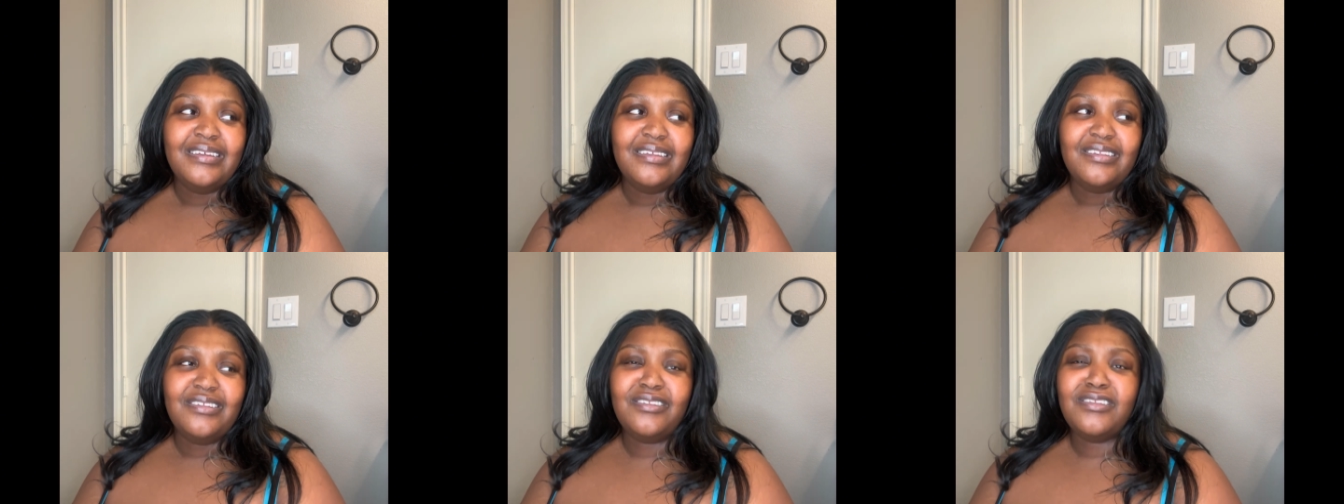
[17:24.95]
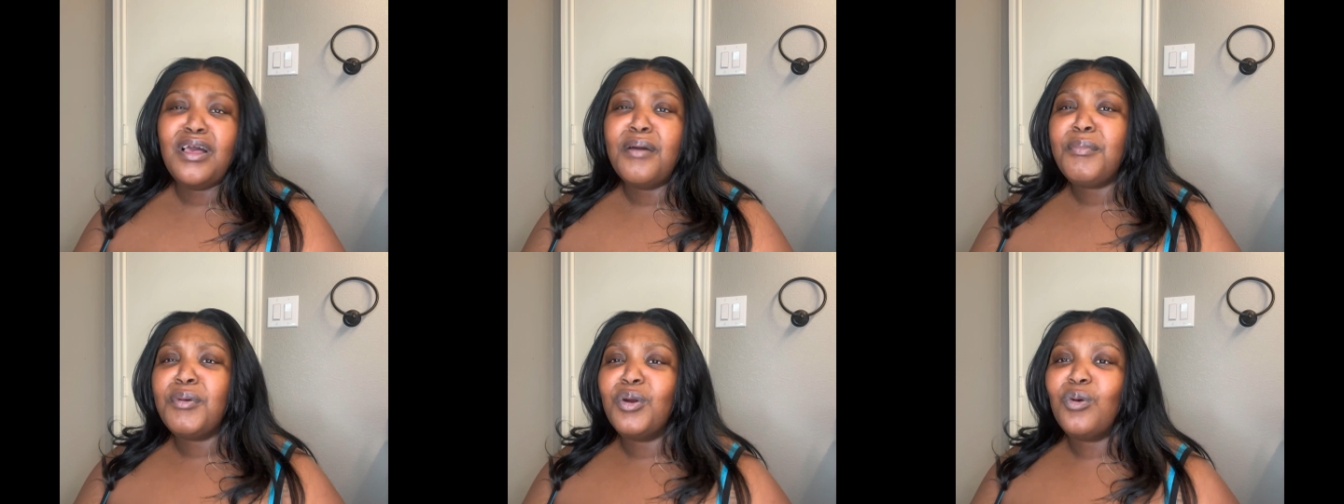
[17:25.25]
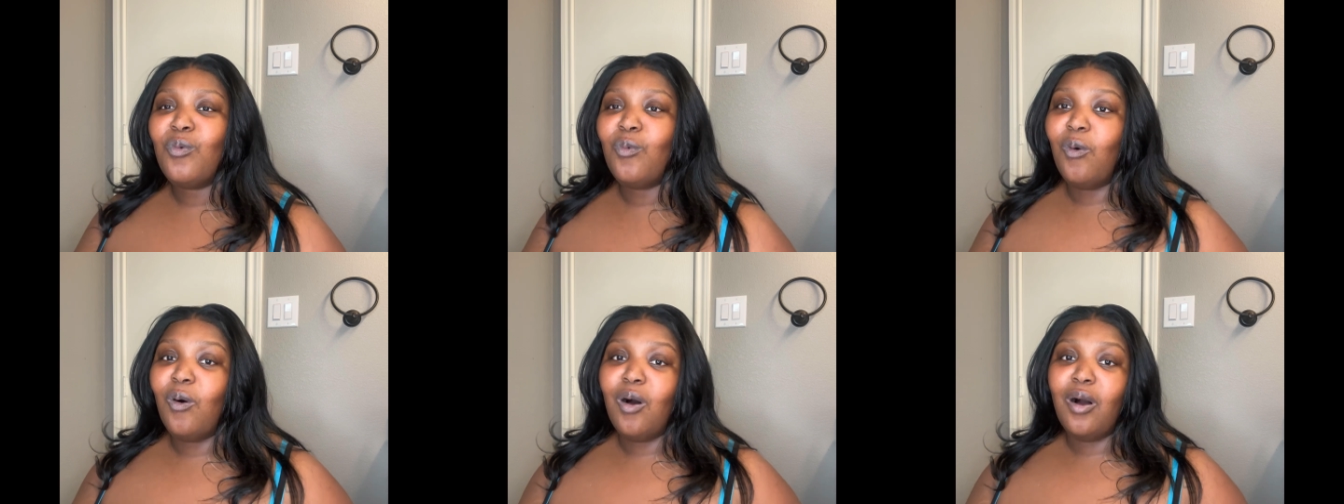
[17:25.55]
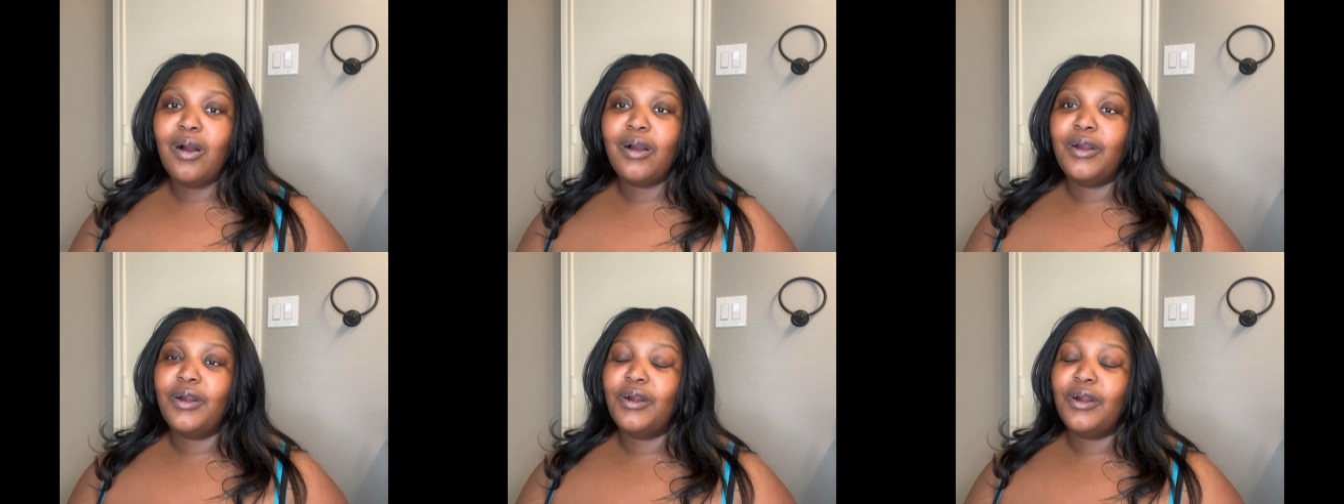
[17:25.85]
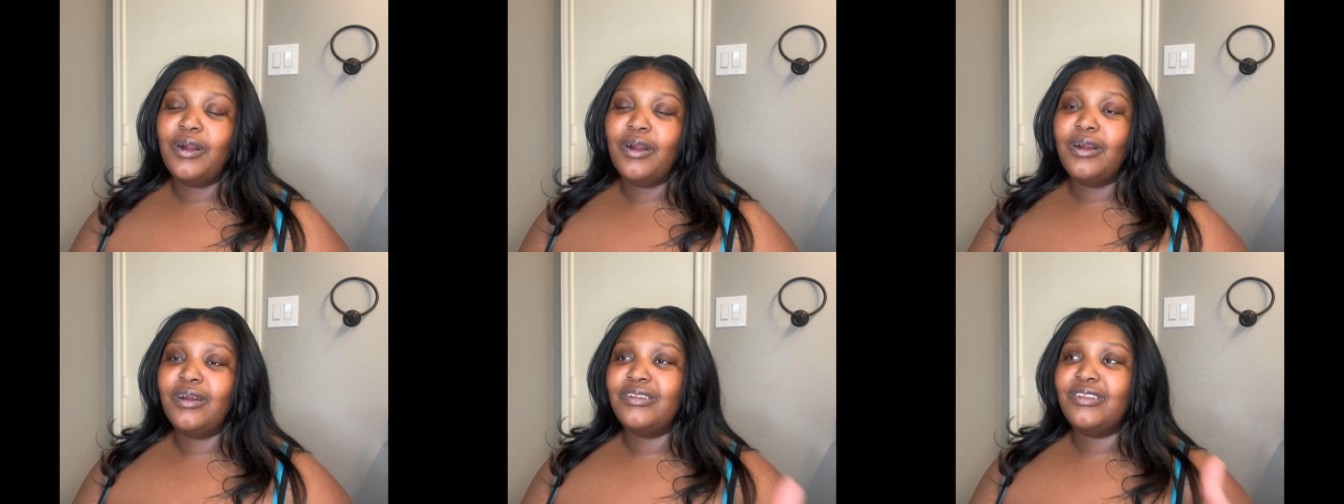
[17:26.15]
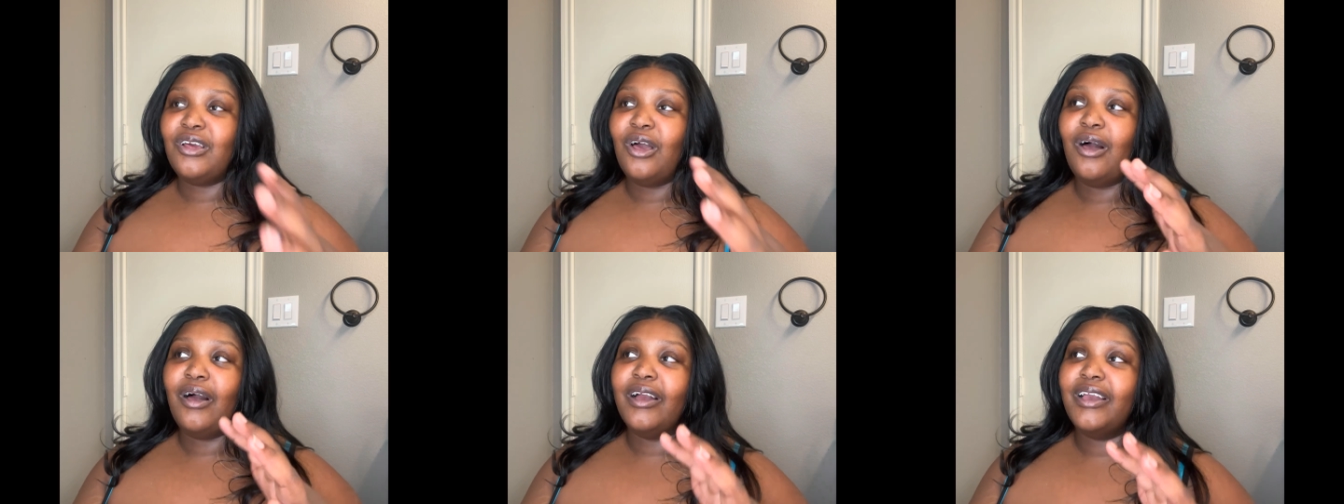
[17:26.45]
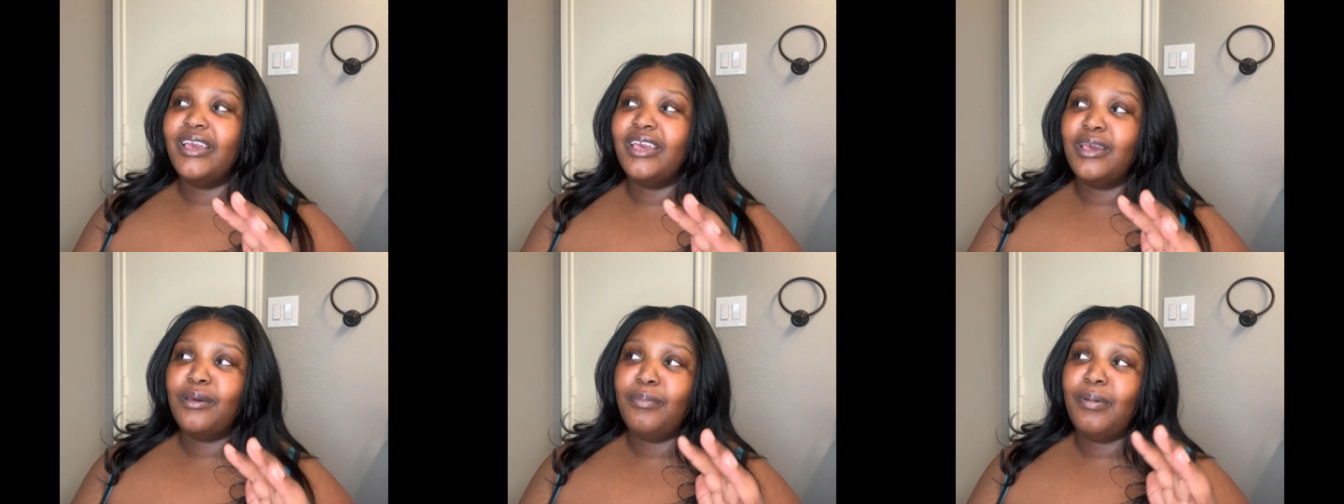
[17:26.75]
Summer Walker
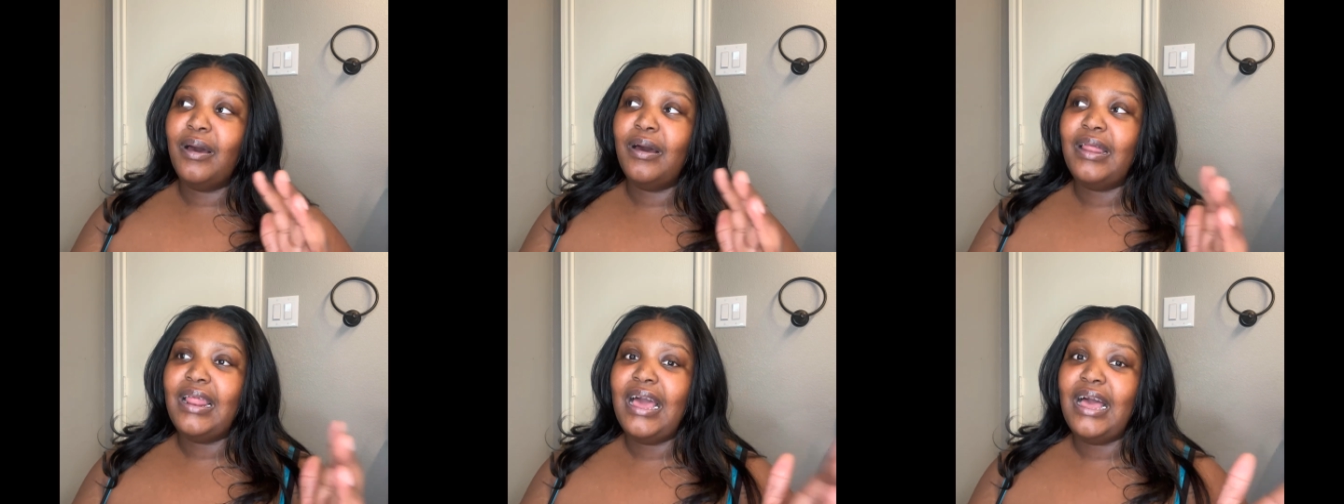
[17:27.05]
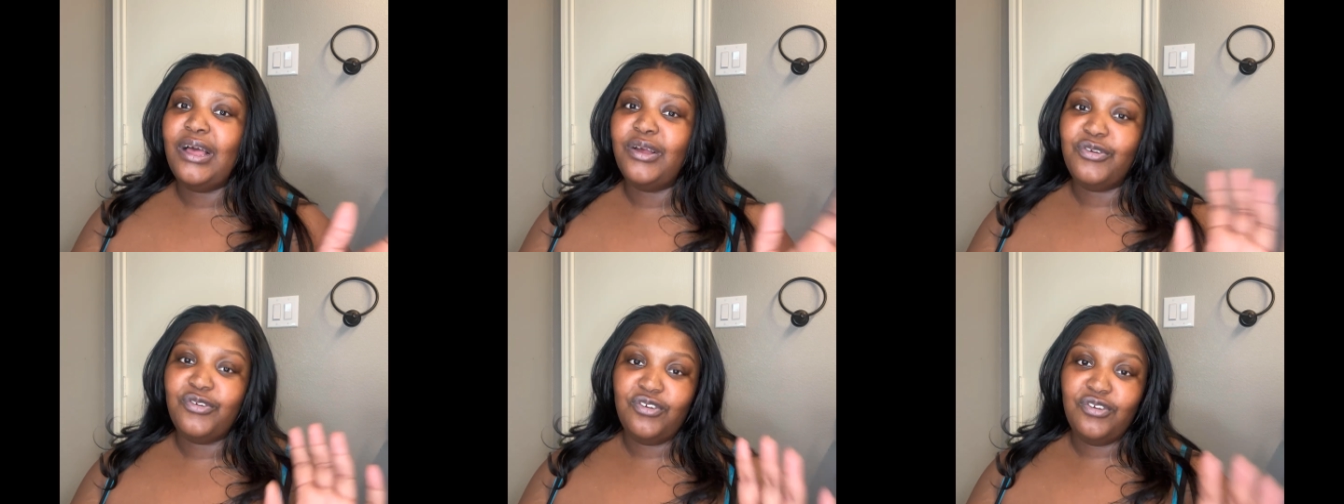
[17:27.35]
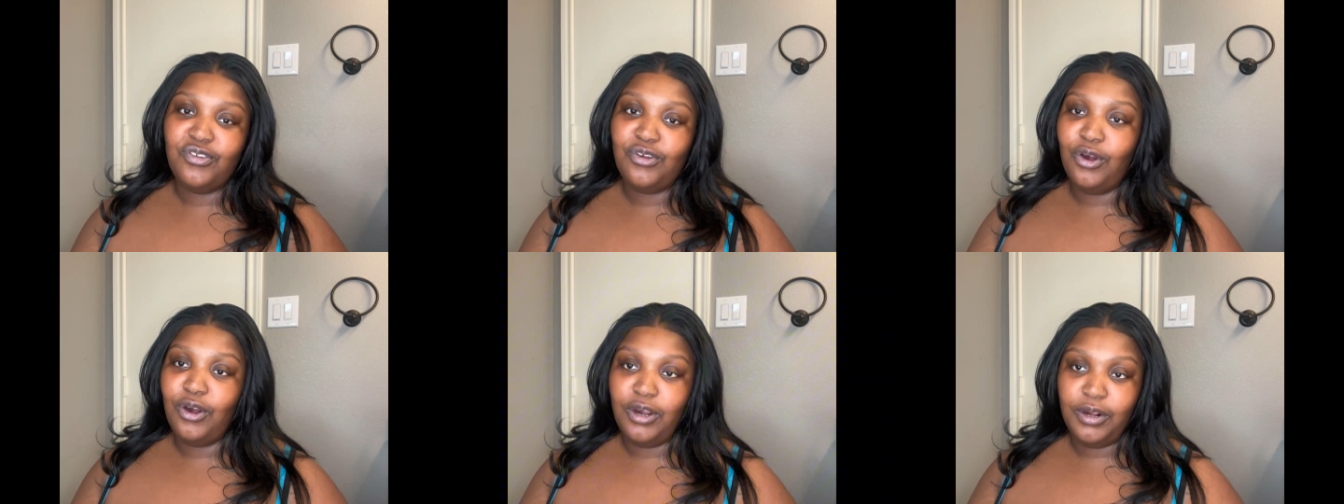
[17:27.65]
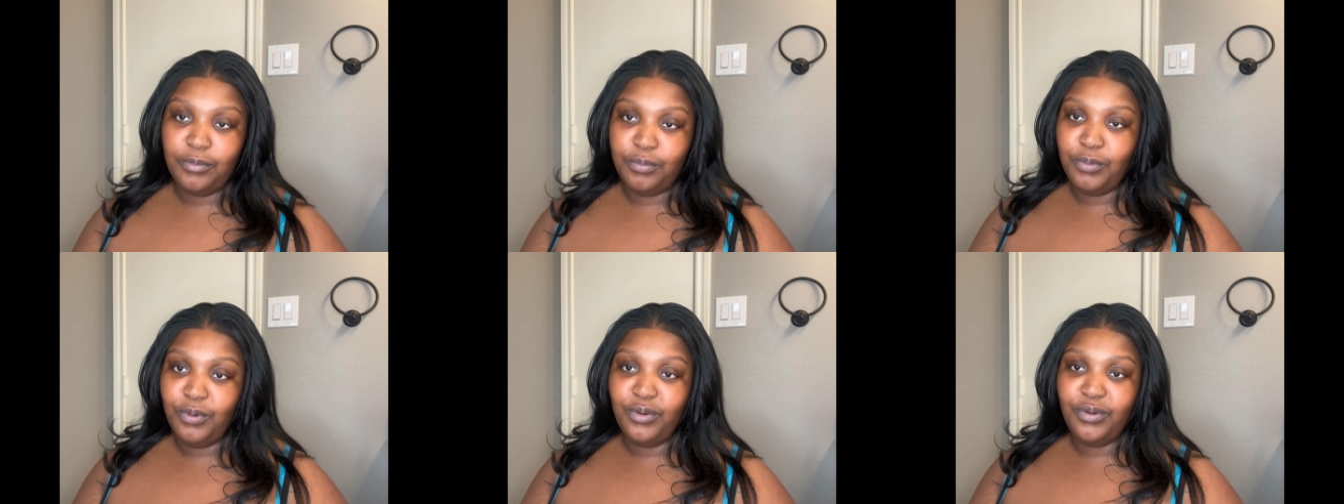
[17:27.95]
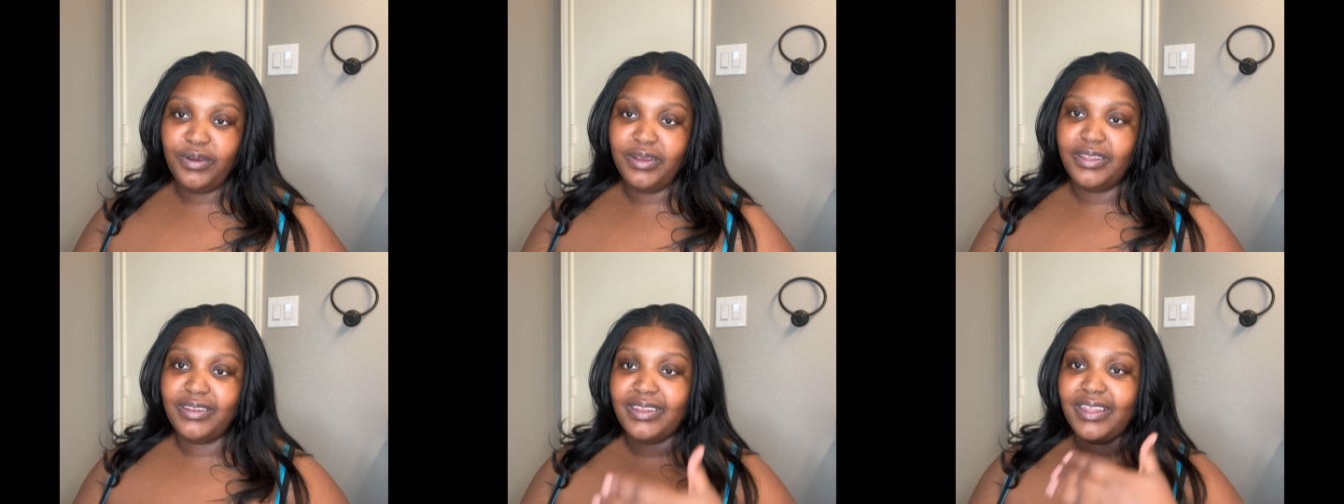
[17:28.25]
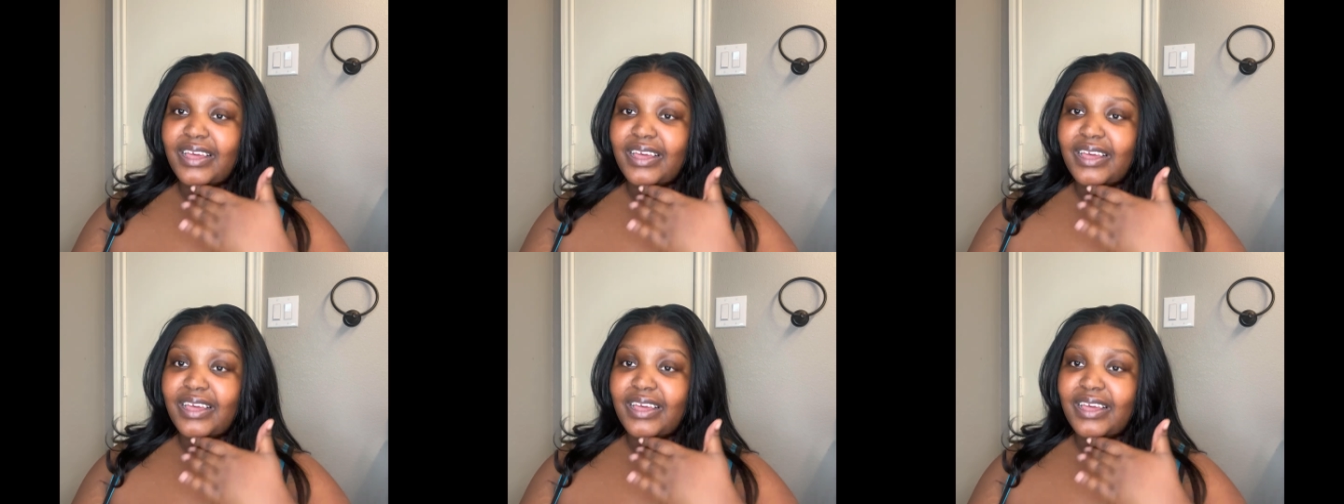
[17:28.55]
talking about how she's heartbroken.